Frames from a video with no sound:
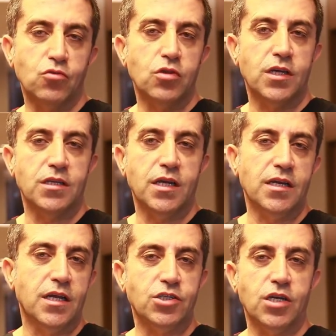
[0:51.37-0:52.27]
to the
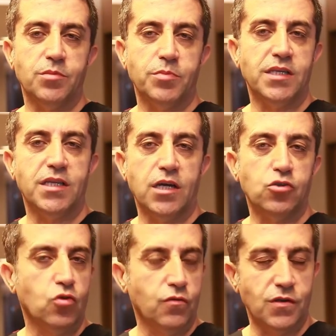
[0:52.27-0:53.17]
instructions
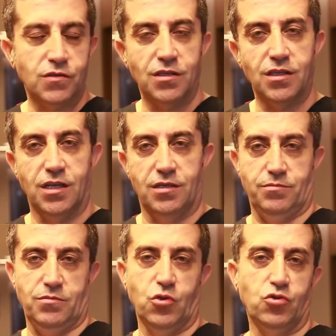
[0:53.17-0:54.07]
and
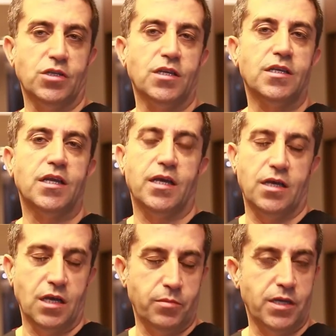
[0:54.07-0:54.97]
information.
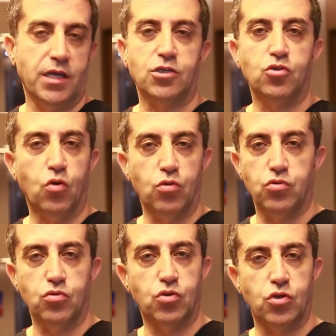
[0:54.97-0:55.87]
The
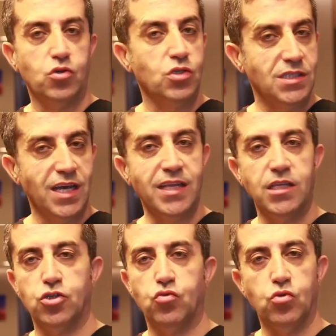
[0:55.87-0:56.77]
content
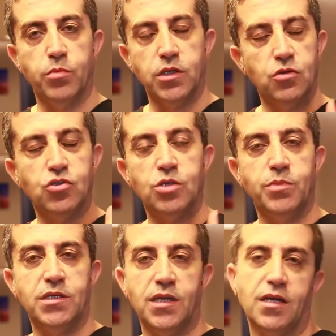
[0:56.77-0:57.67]
of this video
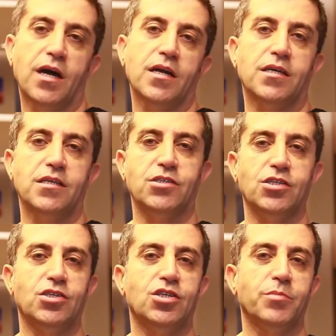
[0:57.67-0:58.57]
will be
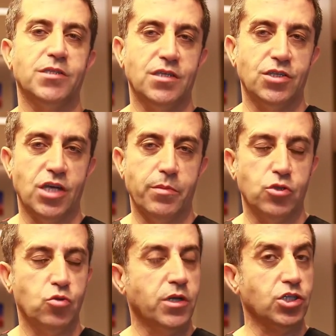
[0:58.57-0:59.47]
in the form of
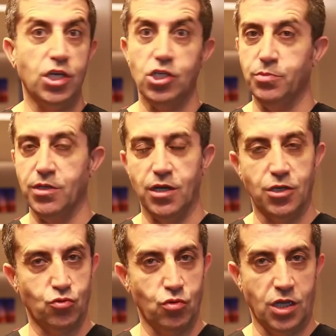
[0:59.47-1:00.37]
question-answer.
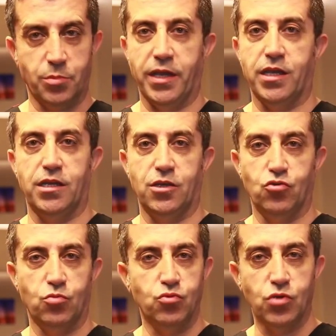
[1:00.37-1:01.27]

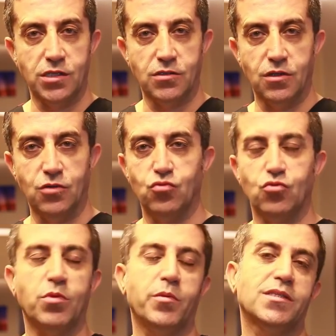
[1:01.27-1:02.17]
The first question
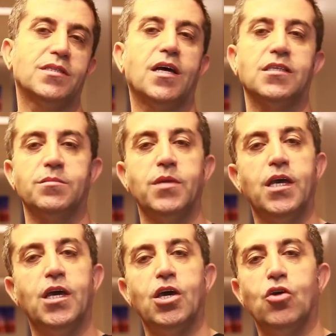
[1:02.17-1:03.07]
that patients
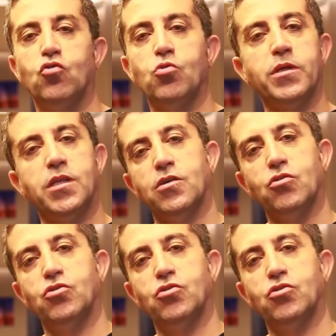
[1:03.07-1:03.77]
ask after hair